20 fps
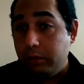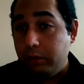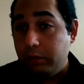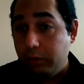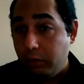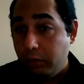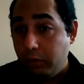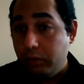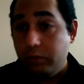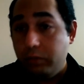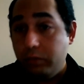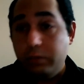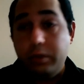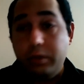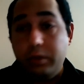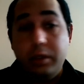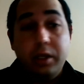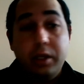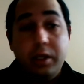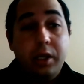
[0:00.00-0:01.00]
law,
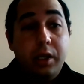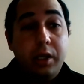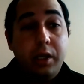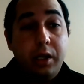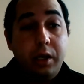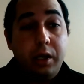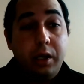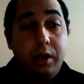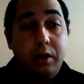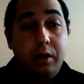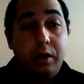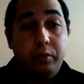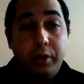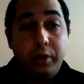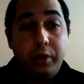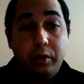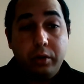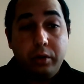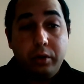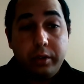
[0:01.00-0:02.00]

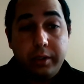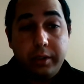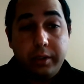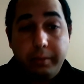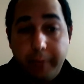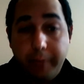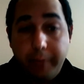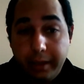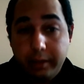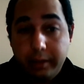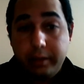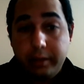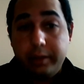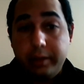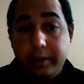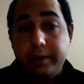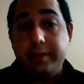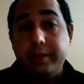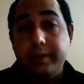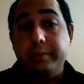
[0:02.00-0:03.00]
record
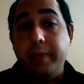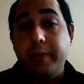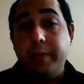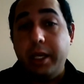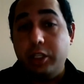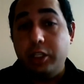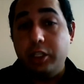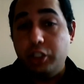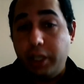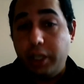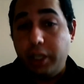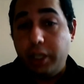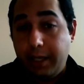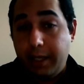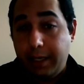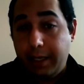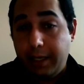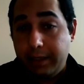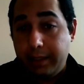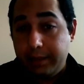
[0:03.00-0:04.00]
maintenance, paycheck
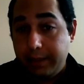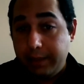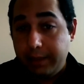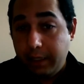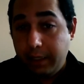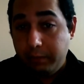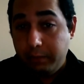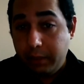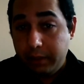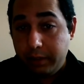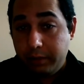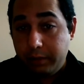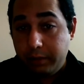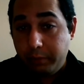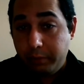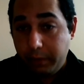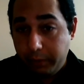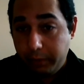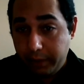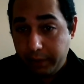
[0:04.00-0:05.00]
and statement
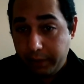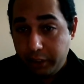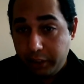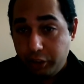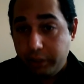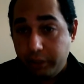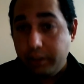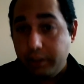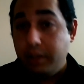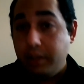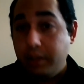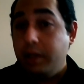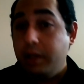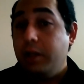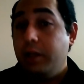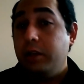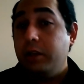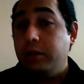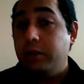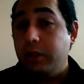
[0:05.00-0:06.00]
preparation,
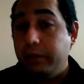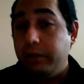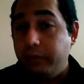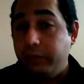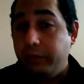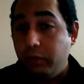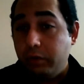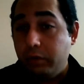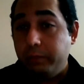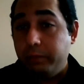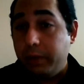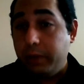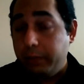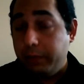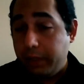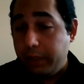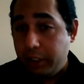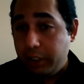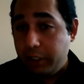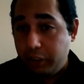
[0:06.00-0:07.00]
T4
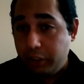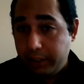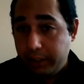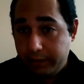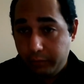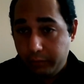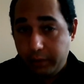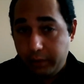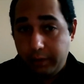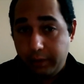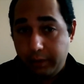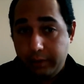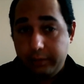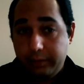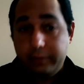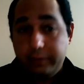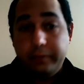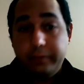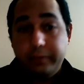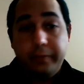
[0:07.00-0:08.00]
preparation as well.
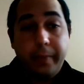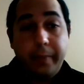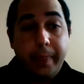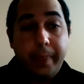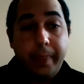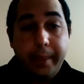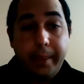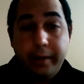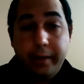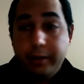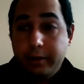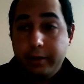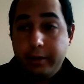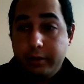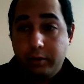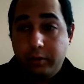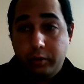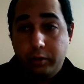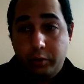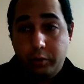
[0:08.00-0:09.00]

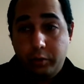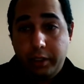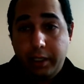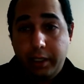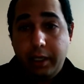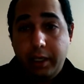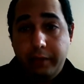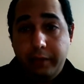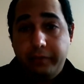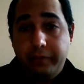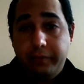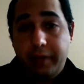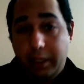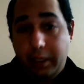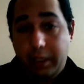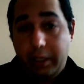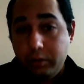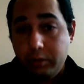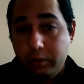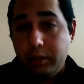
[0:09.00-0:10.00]
So it will give a
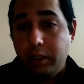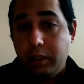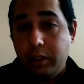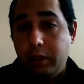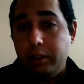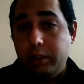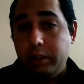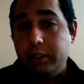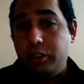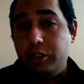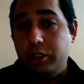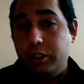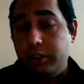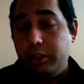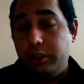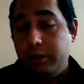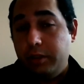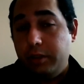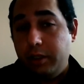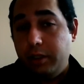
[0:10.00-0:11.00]
good knowledge
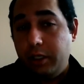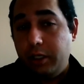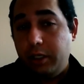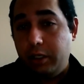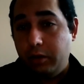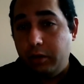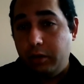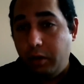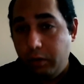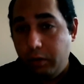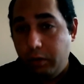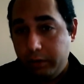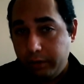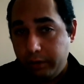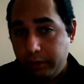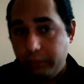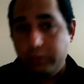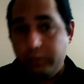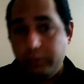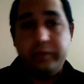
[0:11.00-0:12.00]
in all the
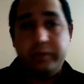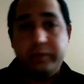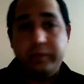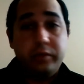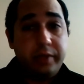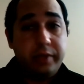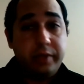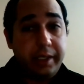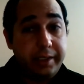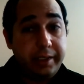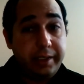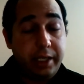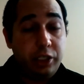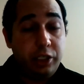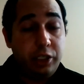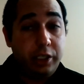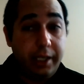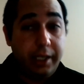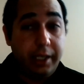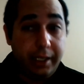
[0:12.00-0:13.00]
rules for
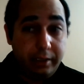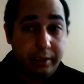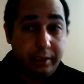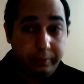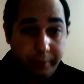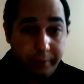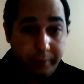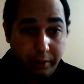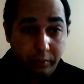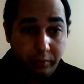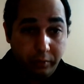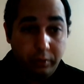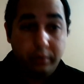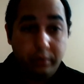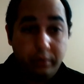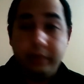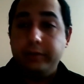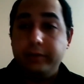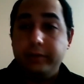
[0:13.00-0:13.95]
taxation and payroll.